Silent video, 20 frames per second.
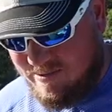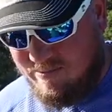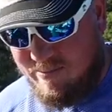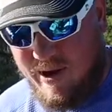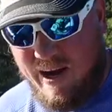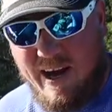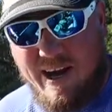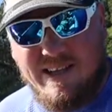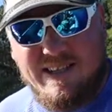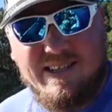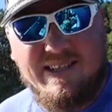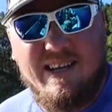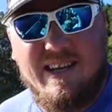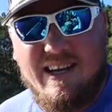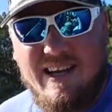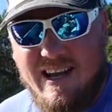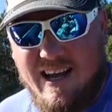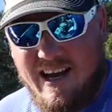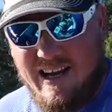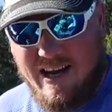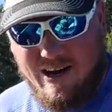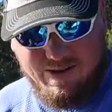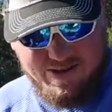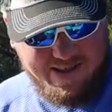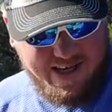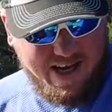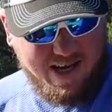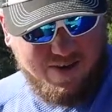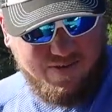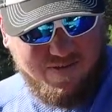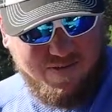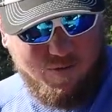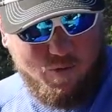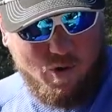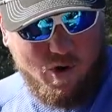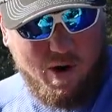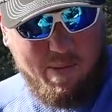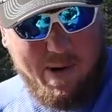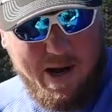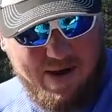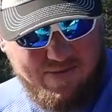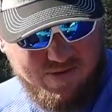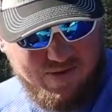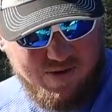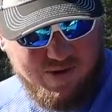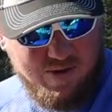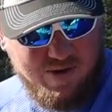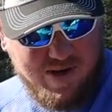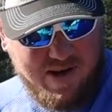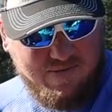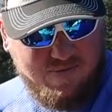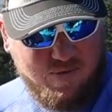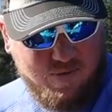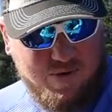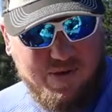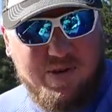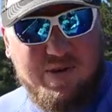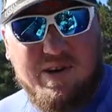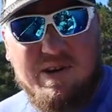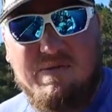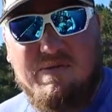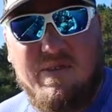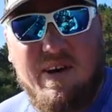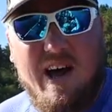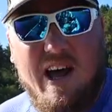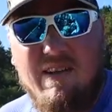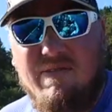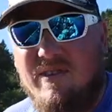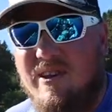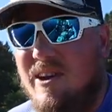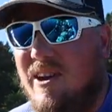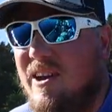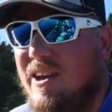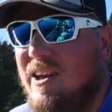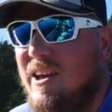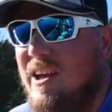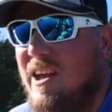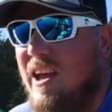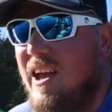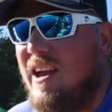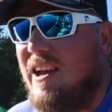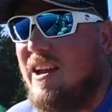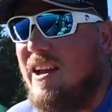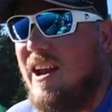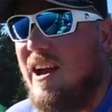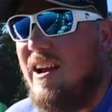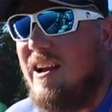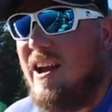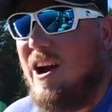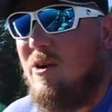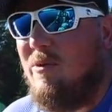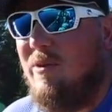and pants, and now it's kind of a warm afternoon at 4:35, and now